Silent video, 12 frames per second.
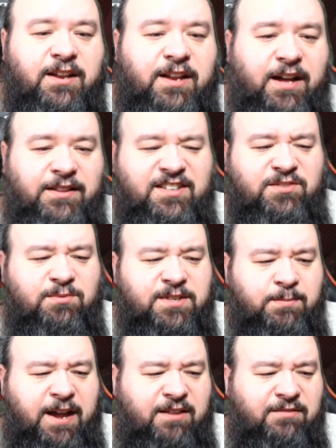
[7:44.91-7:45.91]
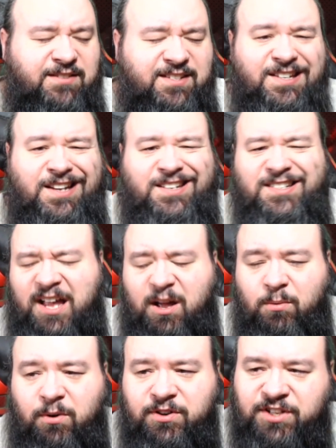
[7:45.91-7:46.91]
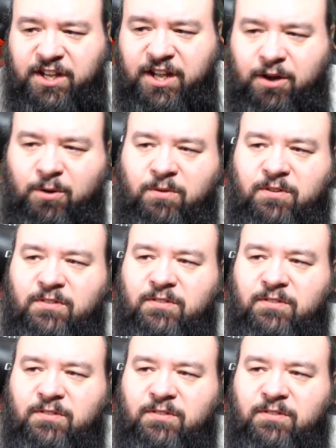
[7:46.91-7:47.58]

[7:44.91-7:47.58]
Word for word: Now this was about six hours ago.